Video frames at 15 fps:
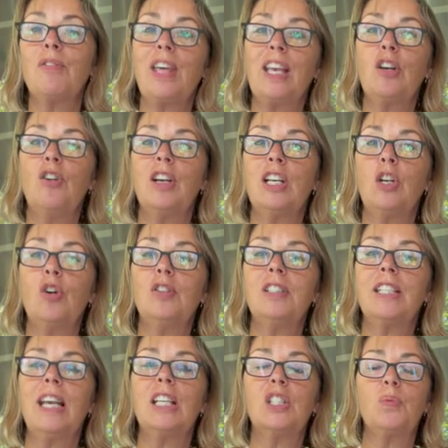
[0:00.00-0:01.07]
they got in
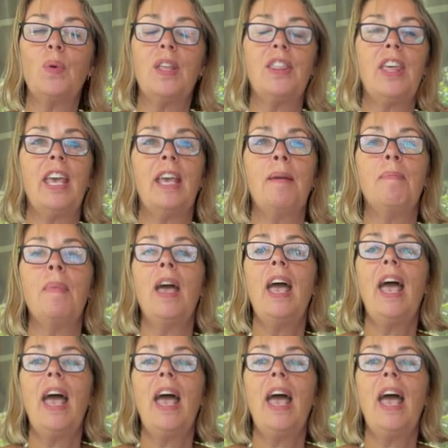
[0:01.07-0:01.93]
contact with him